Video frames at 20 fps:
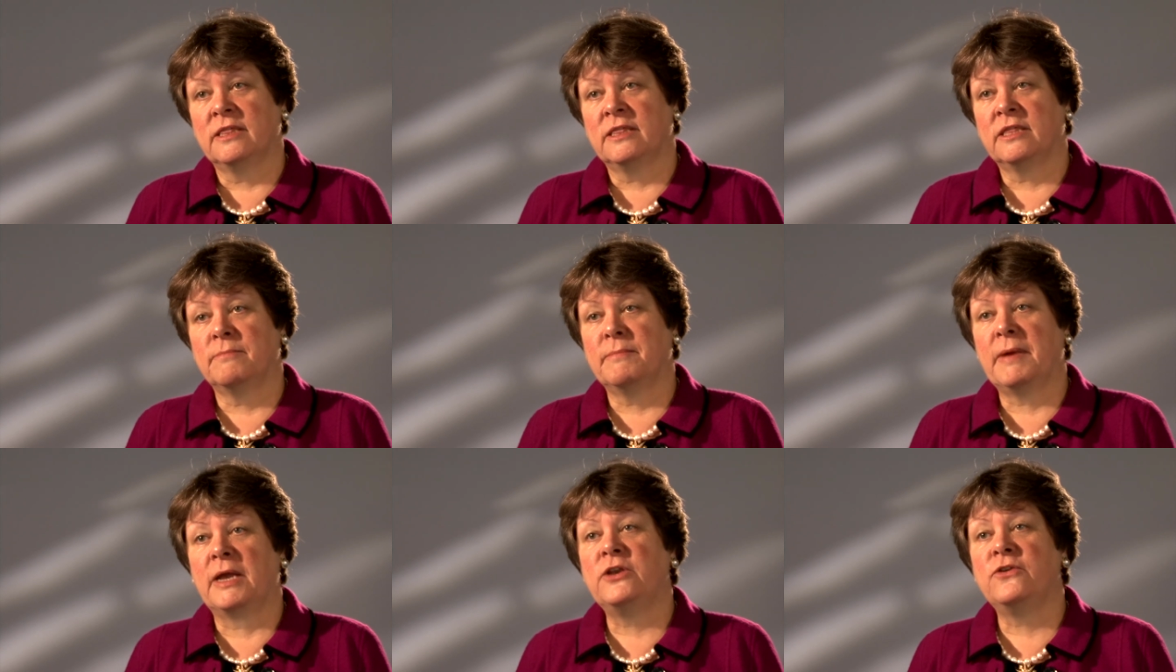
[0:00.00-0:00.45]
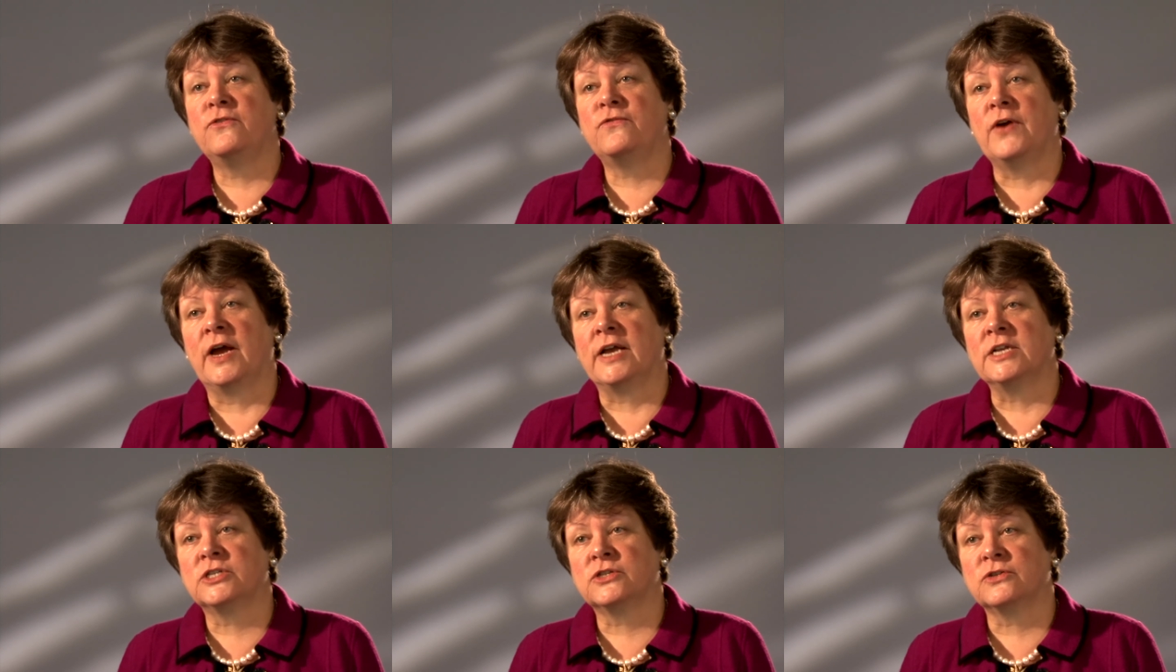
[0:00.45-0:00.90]
the
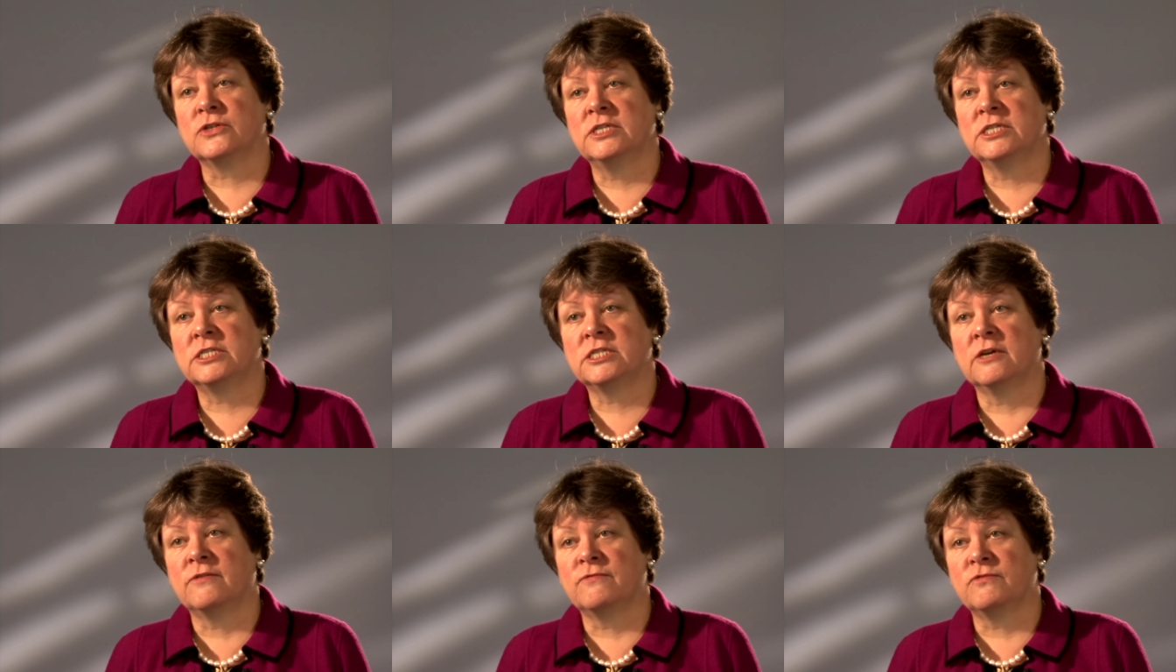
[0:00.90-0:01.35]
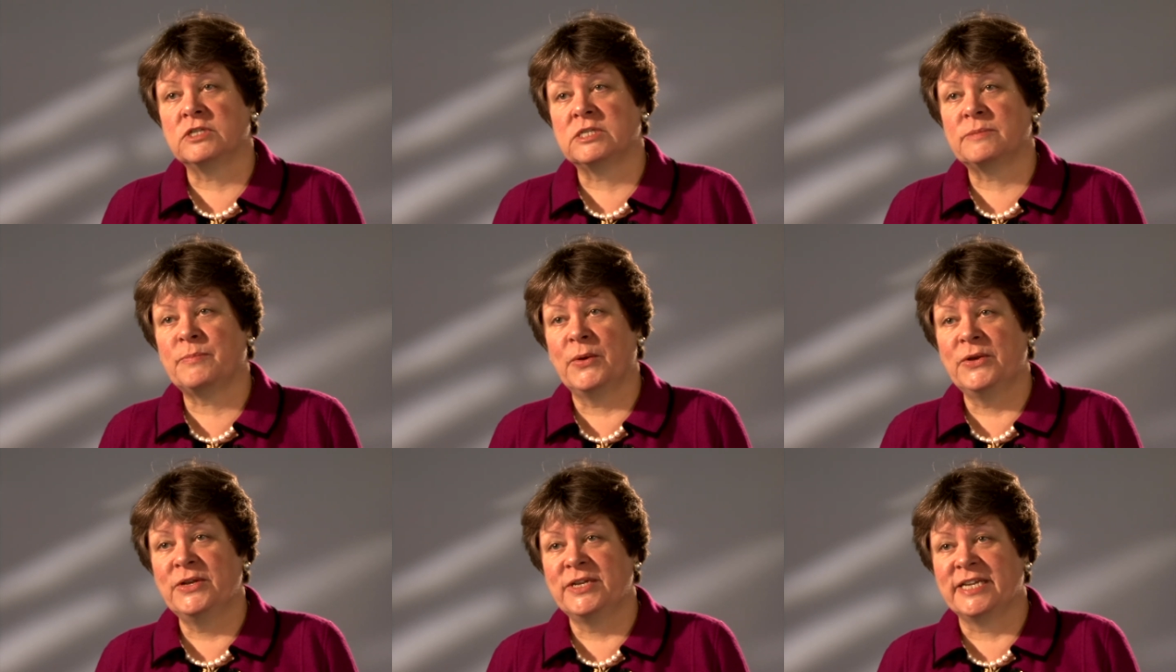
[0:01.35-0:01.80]
manufacturers have
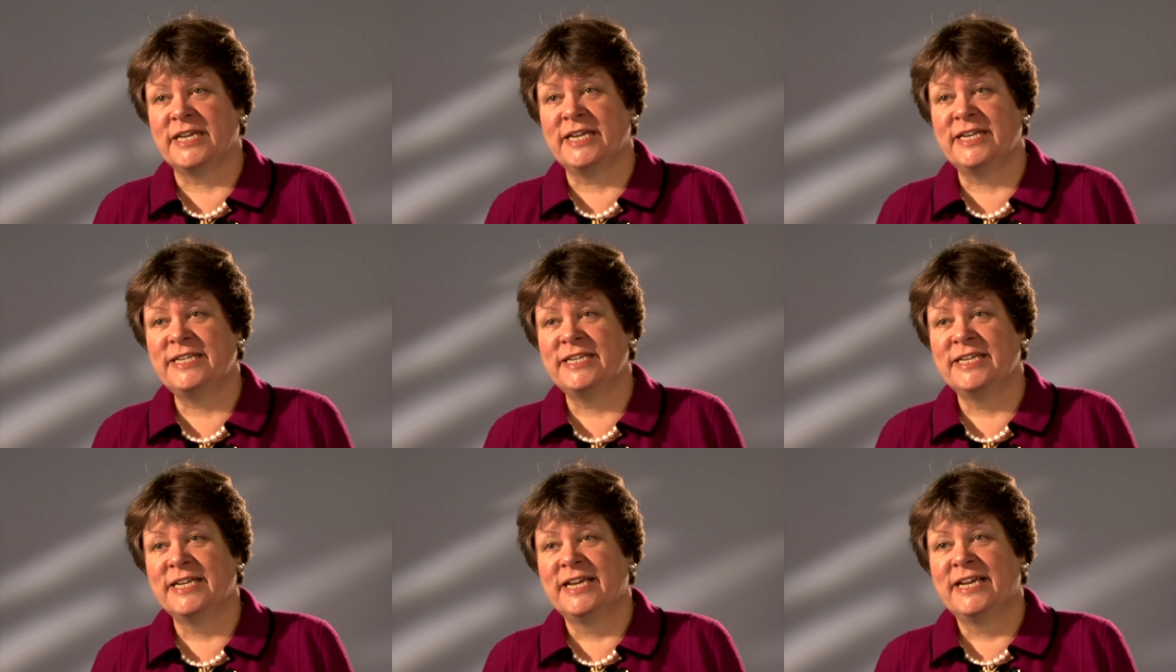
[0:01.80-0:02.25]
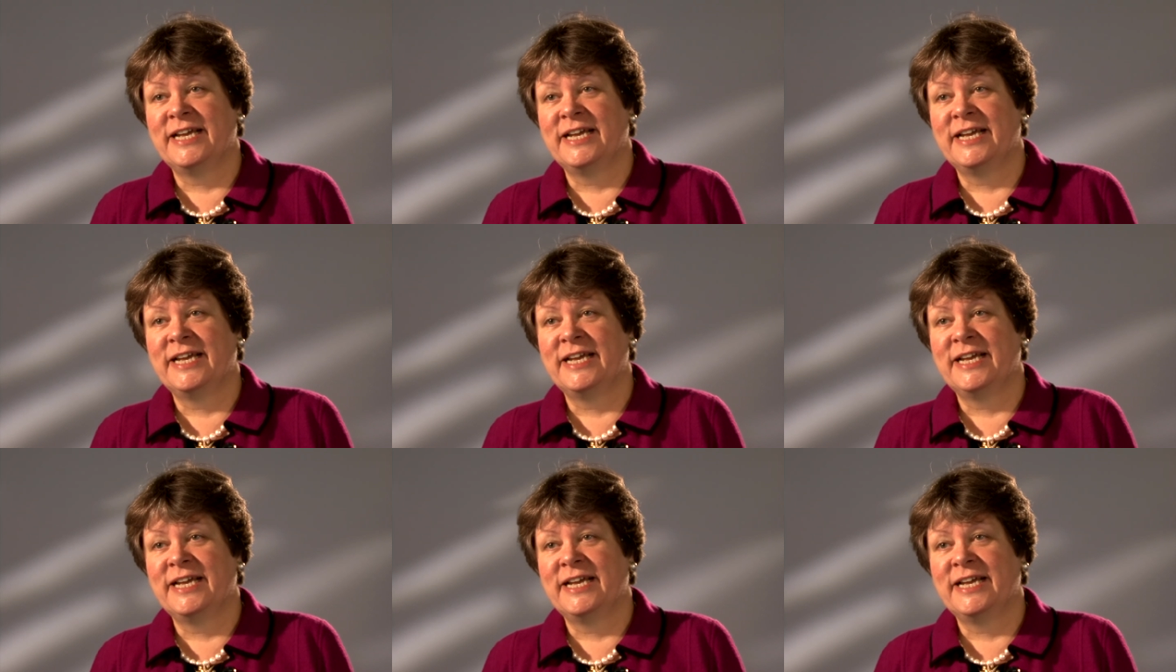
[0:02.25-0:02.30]
responded,